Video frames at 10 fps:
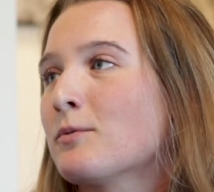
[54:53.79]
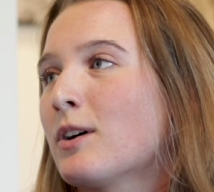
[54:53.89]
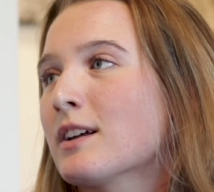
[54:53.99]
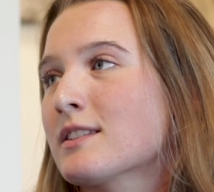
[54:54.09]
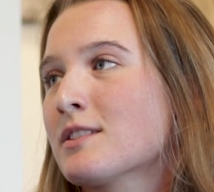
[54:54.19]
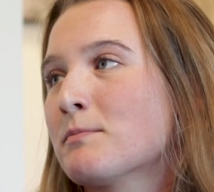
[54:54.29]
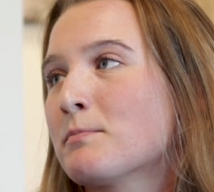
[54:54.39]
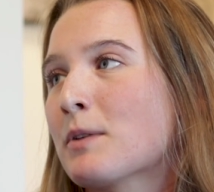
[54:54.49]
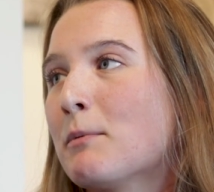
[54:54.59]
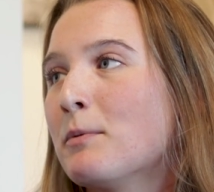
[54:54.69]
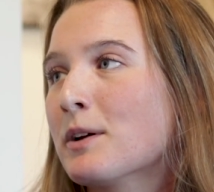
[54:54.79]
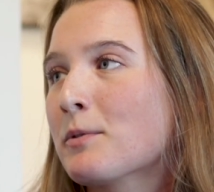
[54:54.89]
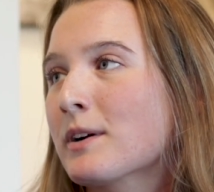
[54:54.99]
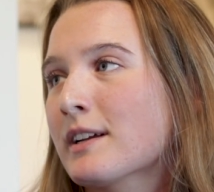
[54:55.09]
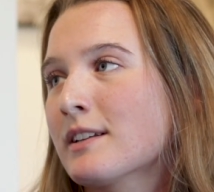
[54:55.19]
want to probably
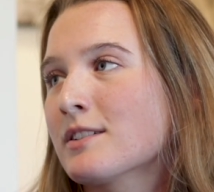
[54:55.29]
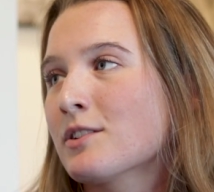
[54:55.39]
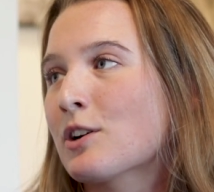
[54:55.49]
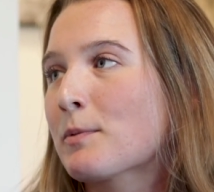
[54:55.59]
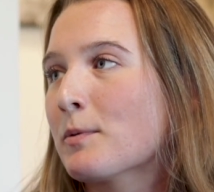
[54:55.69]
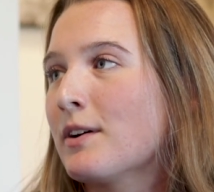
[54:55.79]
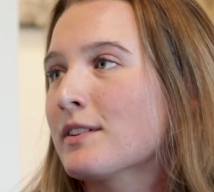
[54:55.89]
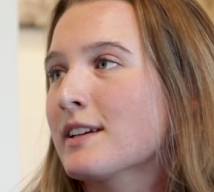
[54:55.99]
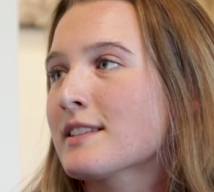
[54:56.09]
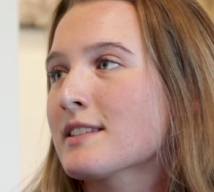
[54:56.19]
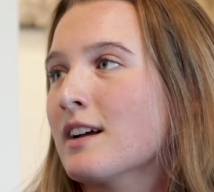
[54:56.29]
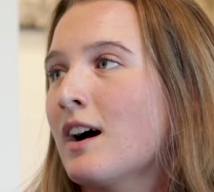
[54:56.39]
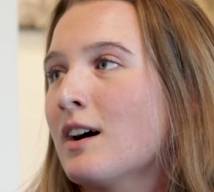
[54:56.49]
work in corporate wellness,